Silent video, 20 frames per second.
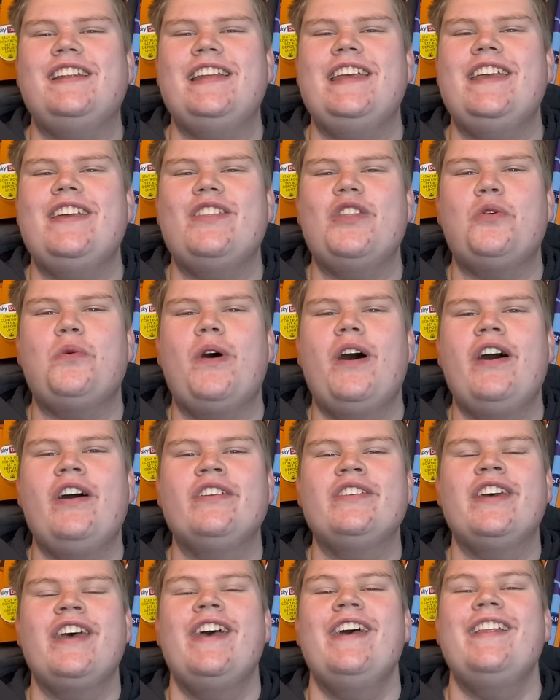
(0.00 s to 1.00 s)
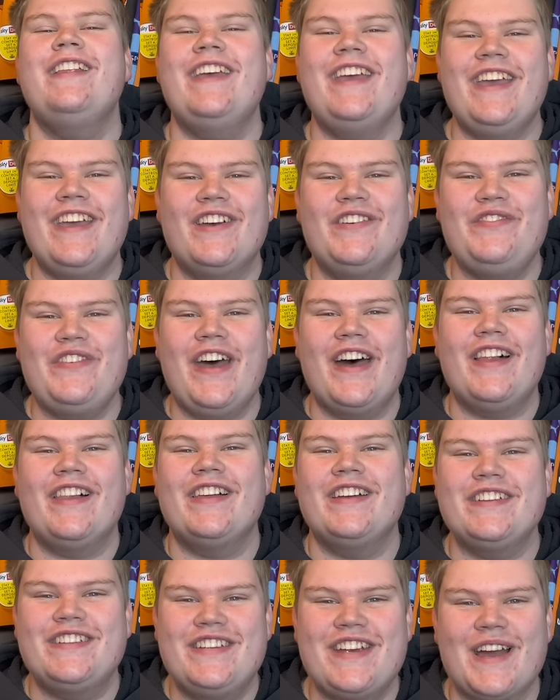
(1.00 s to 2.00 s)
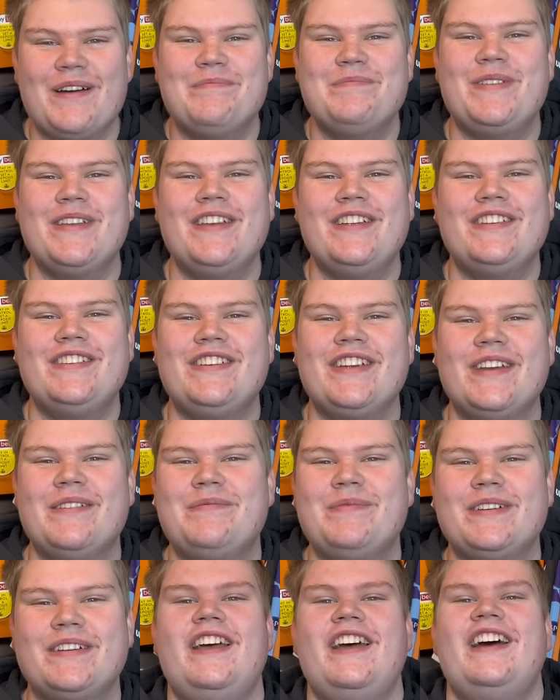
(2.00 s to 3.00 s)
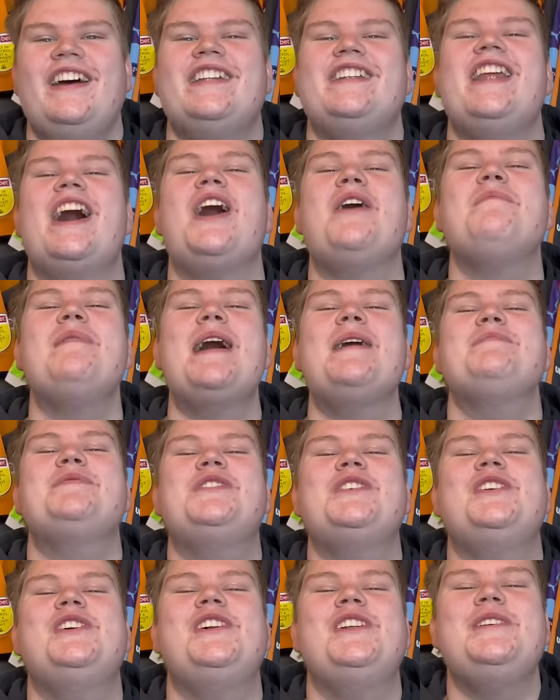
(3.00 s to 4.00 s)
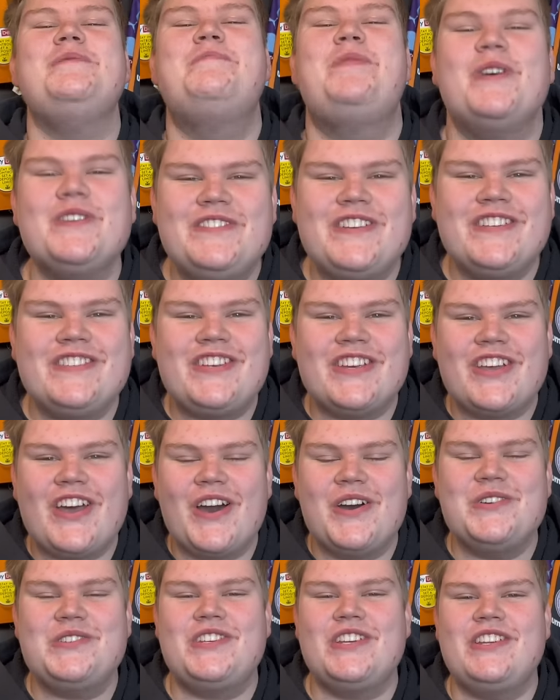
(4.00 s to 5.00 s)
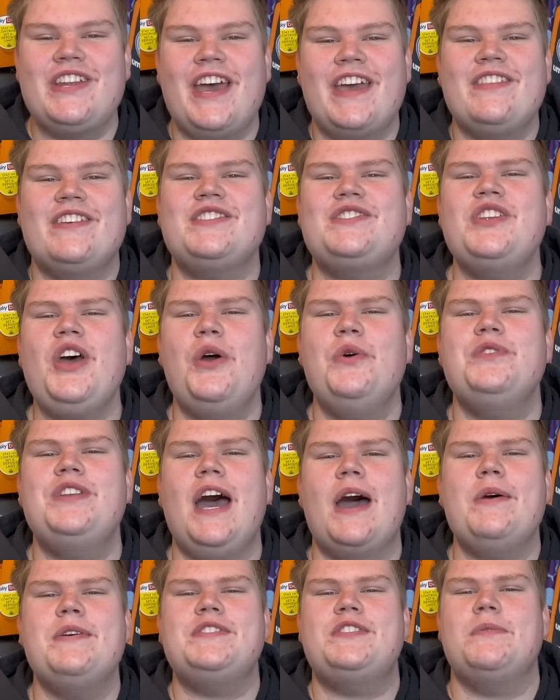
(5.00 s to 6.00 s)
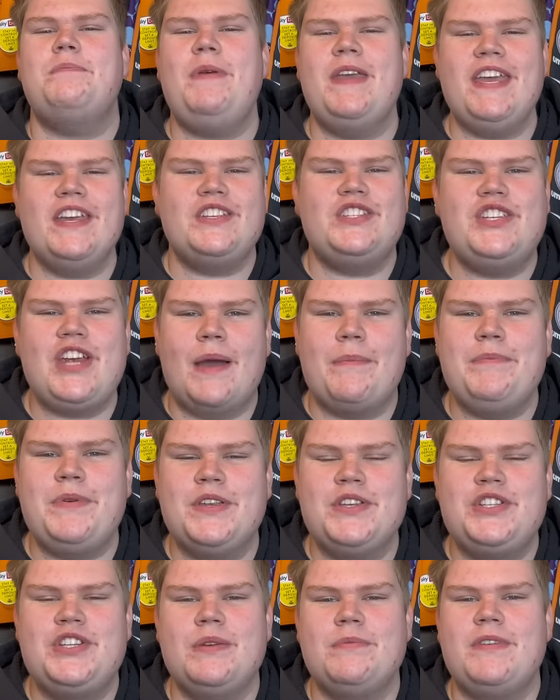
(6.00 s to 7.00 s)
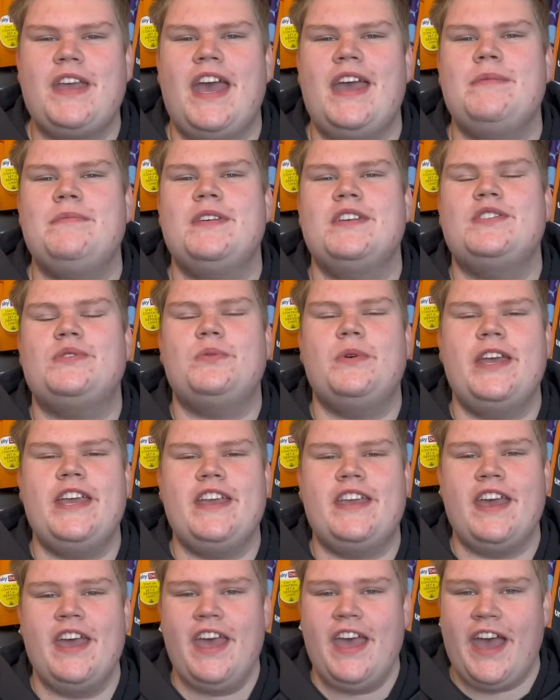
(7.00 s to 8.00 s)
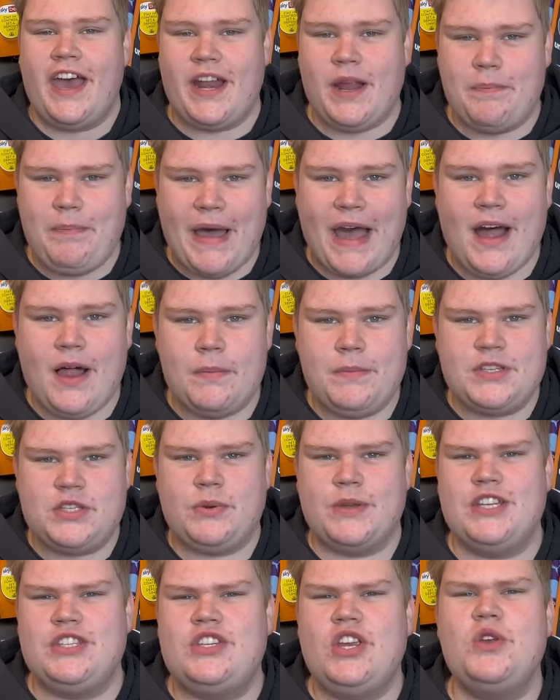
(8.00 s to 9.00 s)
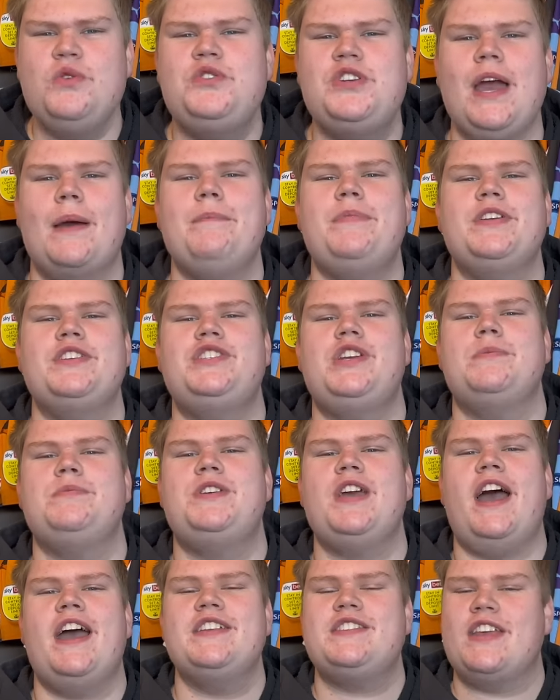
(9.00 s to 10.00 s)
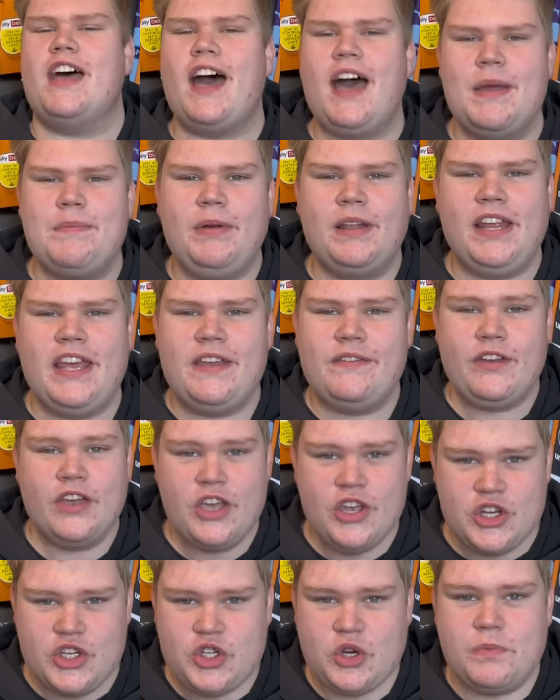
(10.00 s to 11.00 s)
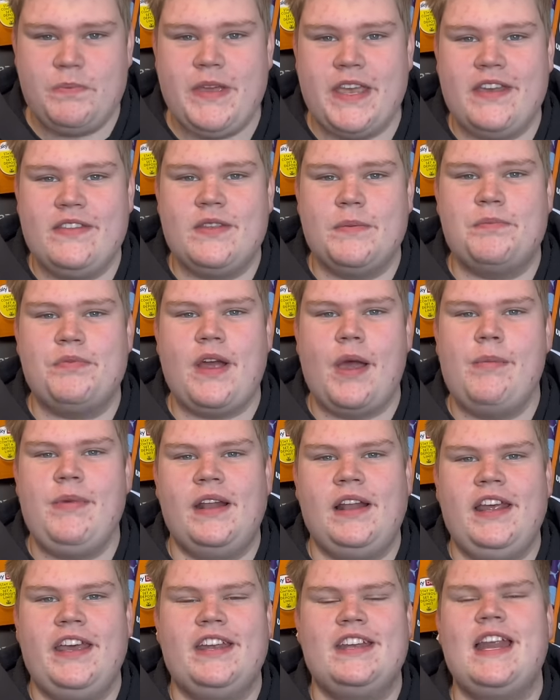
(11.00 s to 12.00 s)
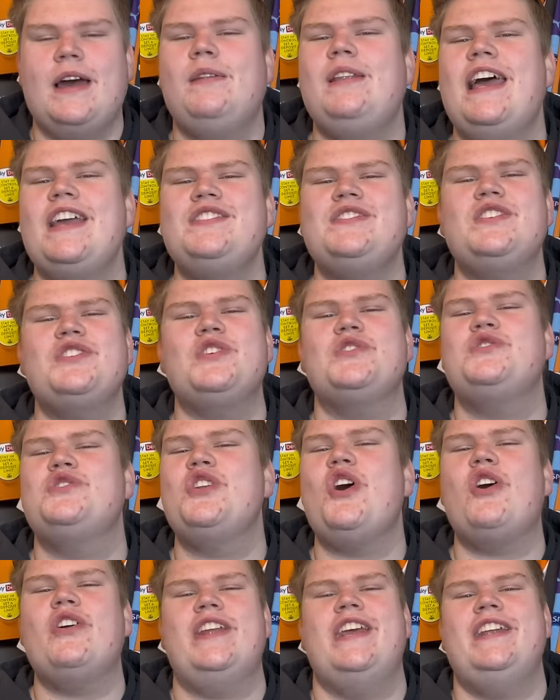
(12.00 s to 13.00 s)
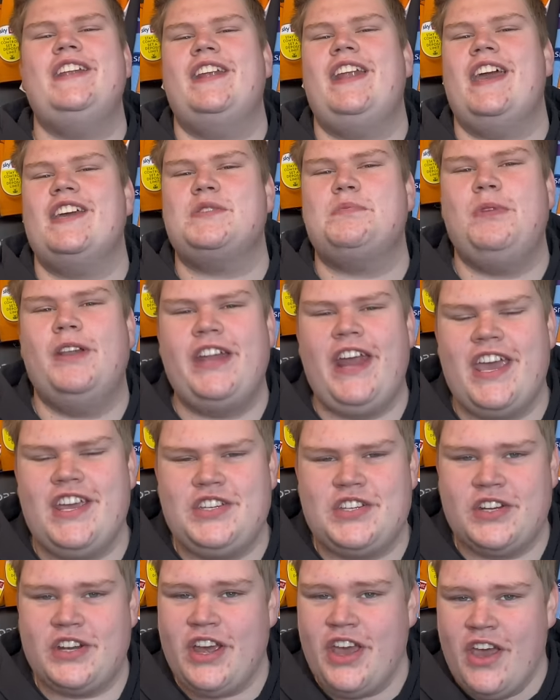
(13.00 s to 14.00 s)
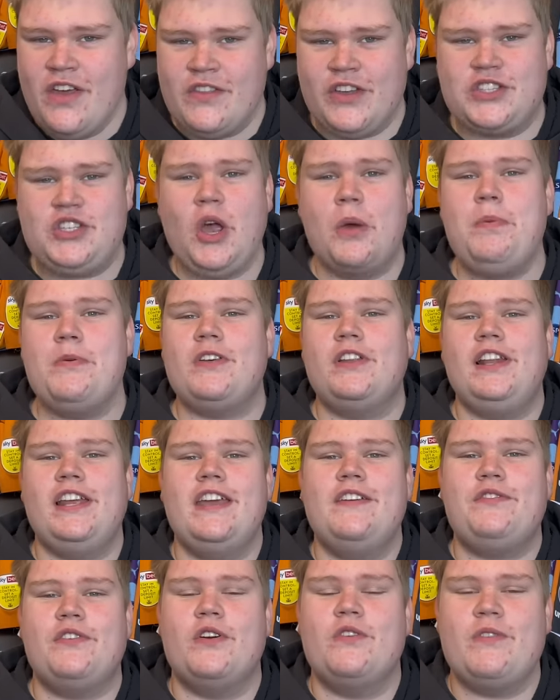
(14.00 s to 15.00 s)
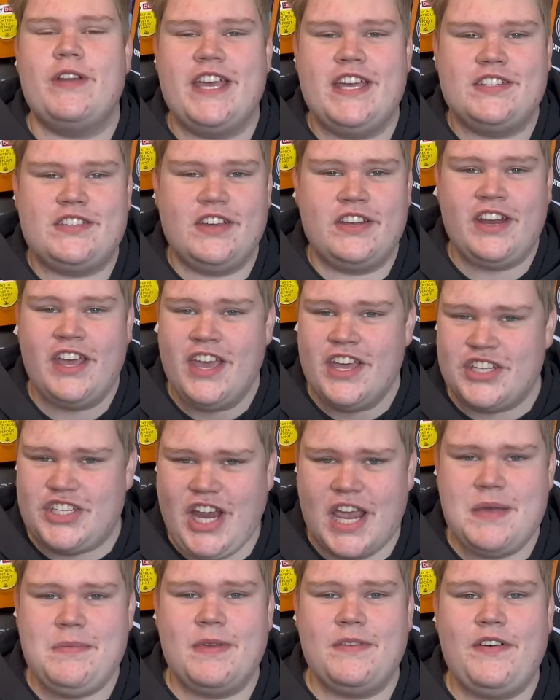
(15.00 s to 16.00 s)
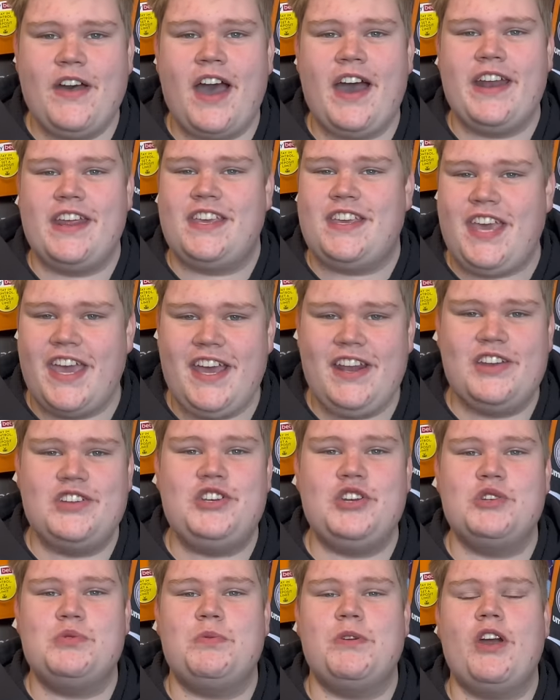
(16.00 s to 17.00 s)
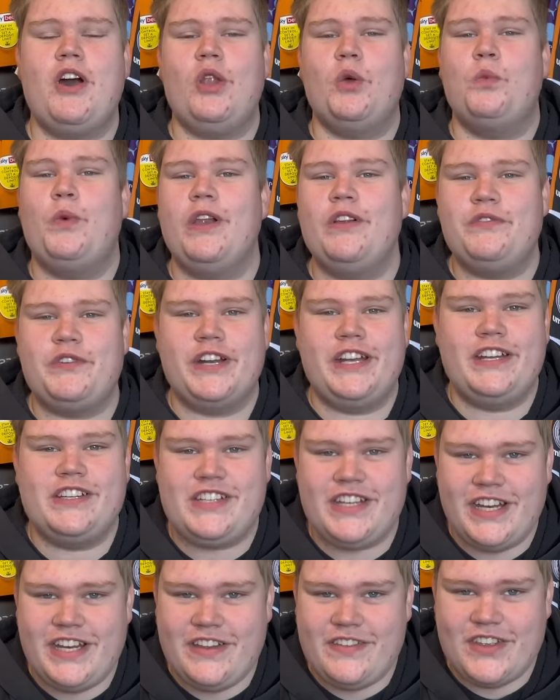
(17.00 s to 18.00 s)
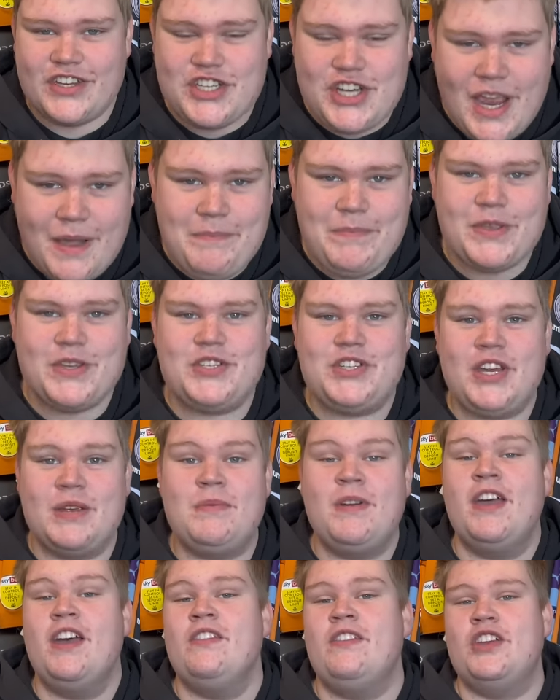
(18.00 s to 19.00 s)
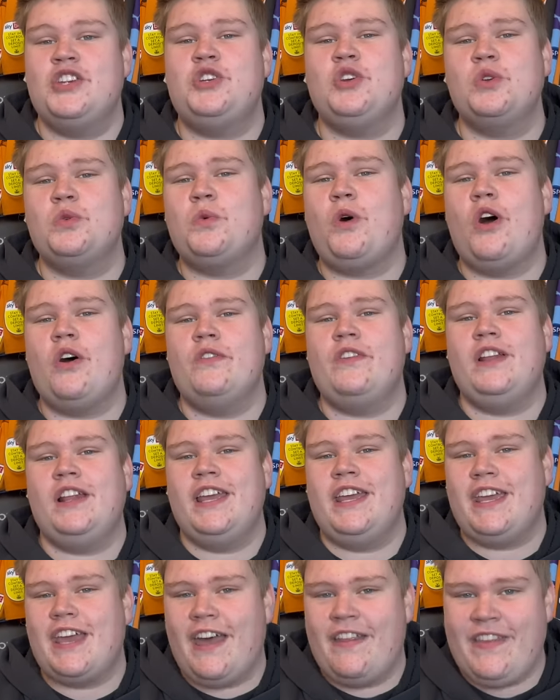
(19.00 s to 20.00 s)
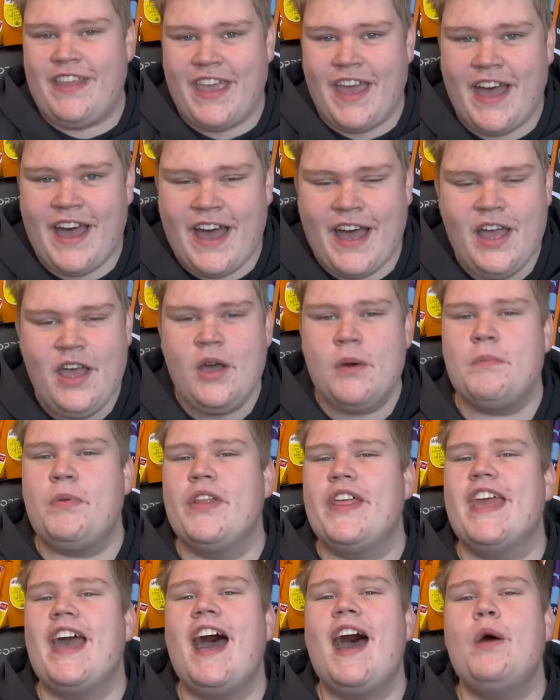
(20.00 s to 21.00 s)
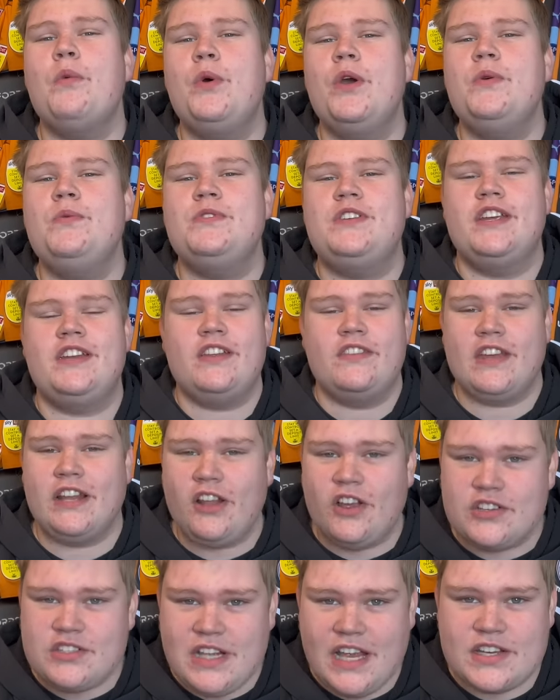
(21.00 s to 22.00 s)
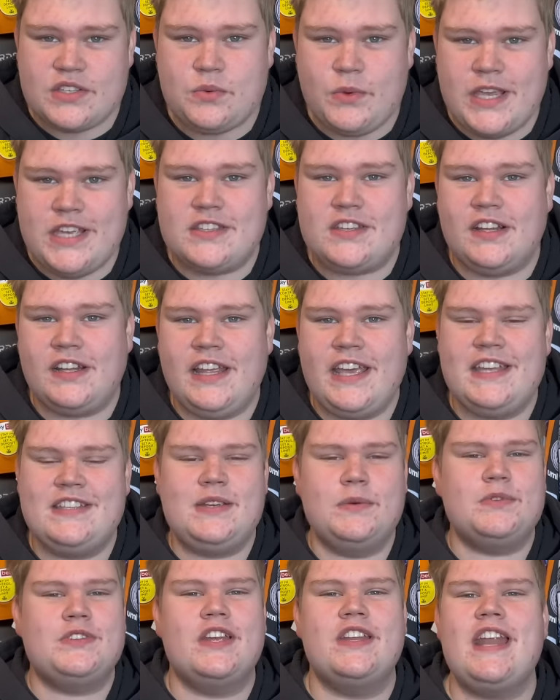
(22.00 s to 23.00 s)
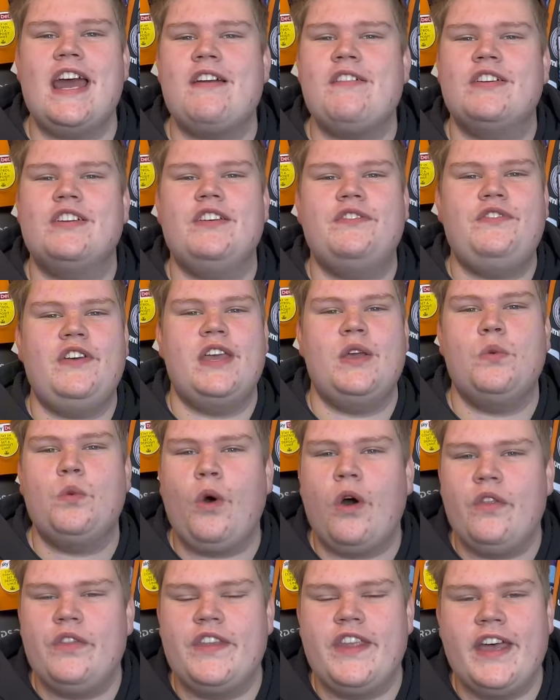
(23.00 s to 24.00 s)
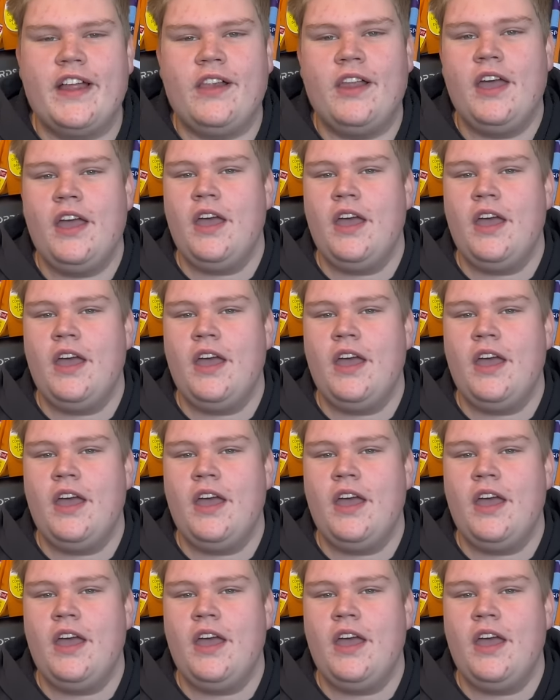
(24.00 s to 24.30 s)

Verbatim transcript: league in the world, the EFL Championship. Now, I'm absolutely buzzing to go today. There's no doubt it's the biggest championship game this week and a battle between two championship giants that I believe should be in the Premier League. Now, Leicester does not need an explanation. They're top of the league for a reason. Jamie Vardy, and Dewsbury-Hall and Wilfred Ndidi in the championship, they should walk the league, and they are. But they are wounded. They lost last week to Leeds. It was a narrow defeat, 1-0.